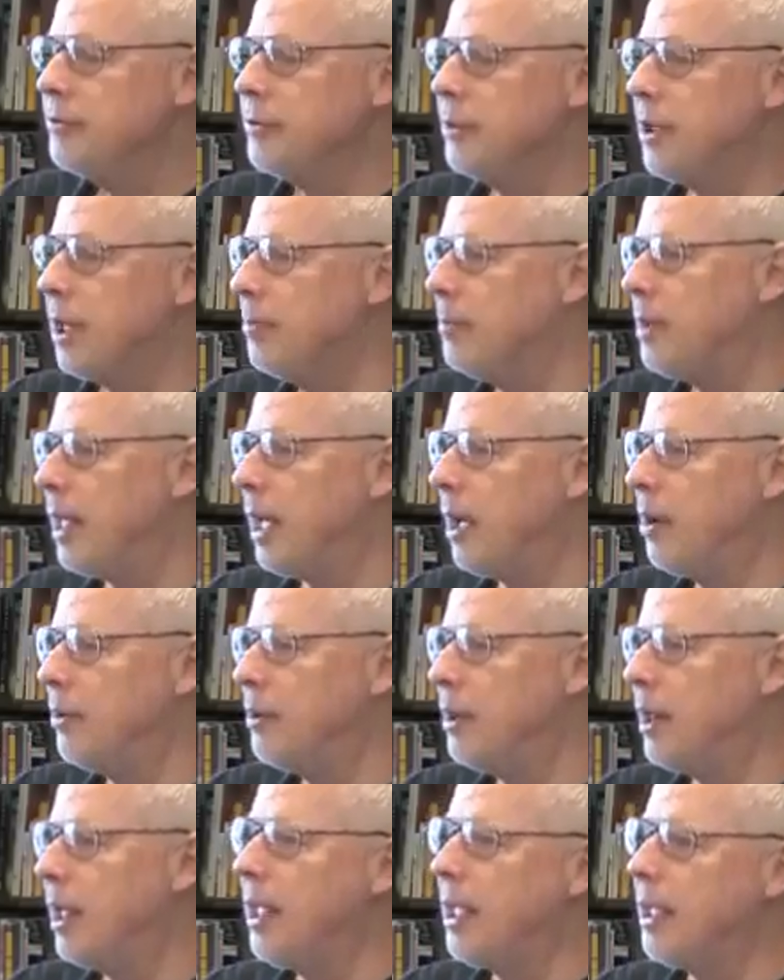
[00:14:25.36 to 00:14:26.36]
to come
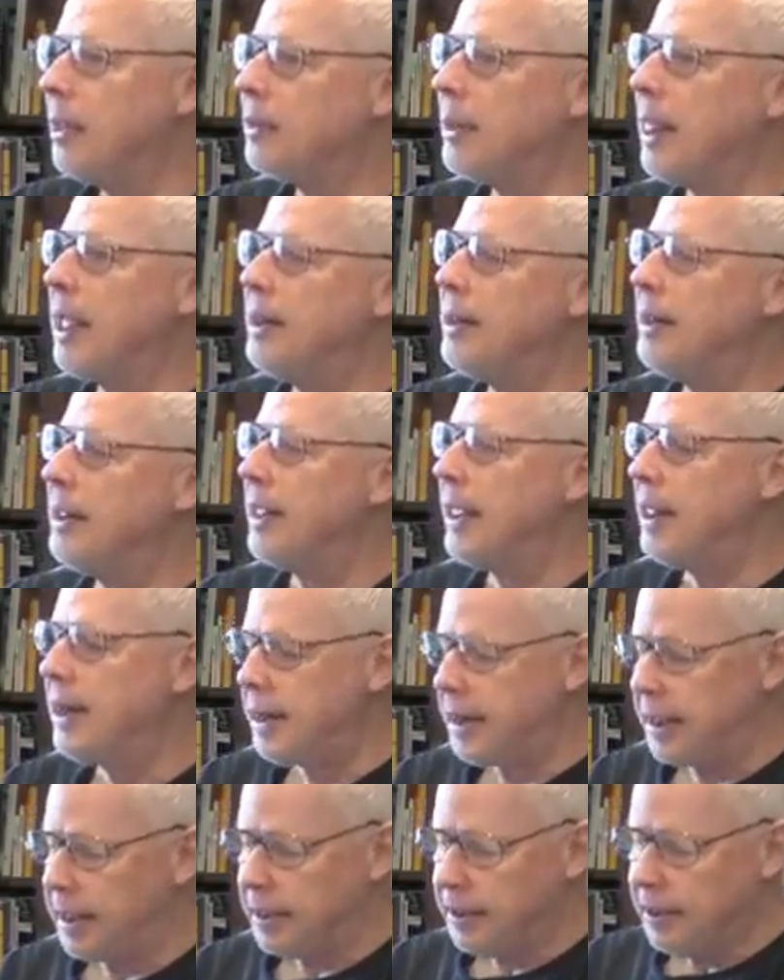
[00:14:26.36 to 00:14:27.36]
down and land at
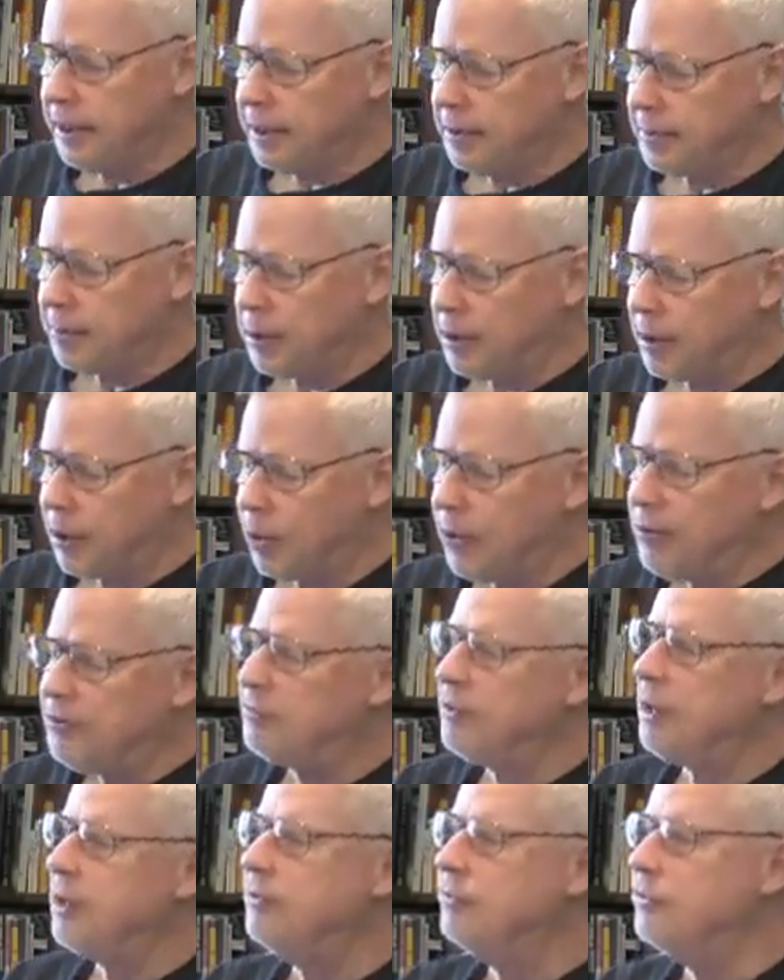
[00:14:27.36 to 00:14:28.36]
Kennedy. But it
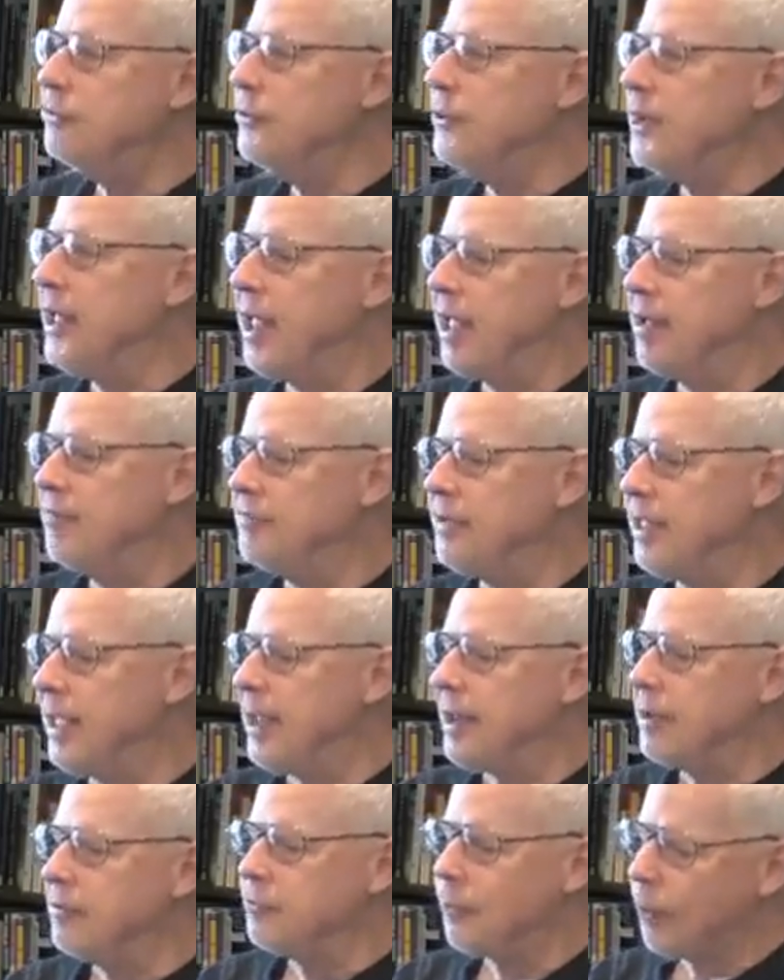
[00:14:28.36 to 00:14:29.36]
always takes 2.5
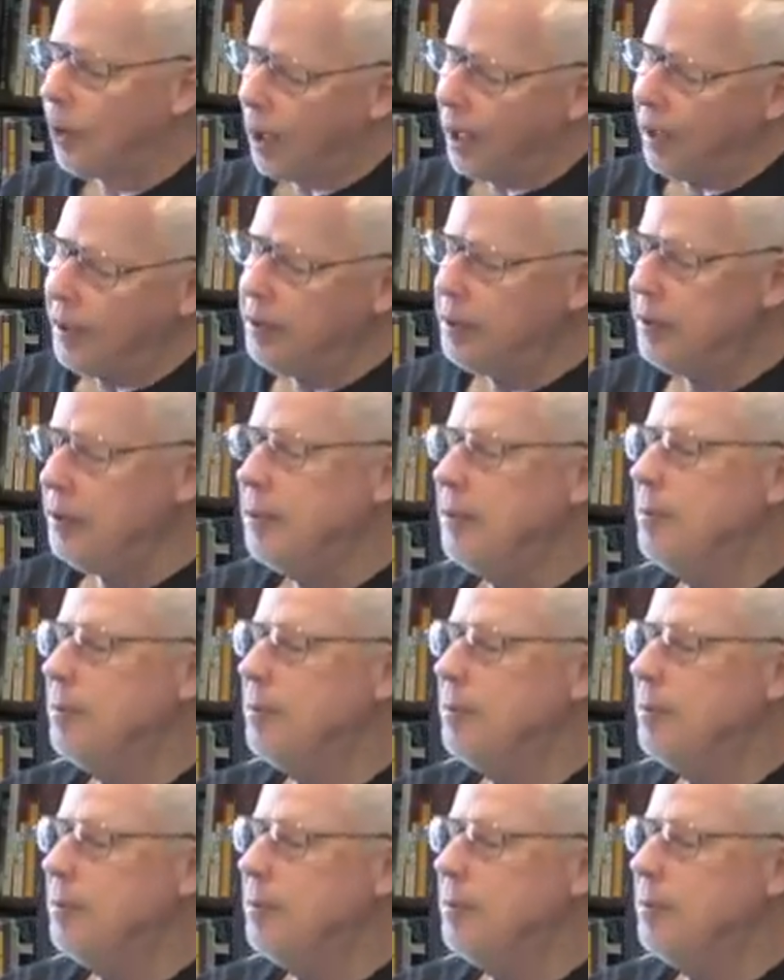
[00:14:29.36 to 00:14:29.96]
days. Why?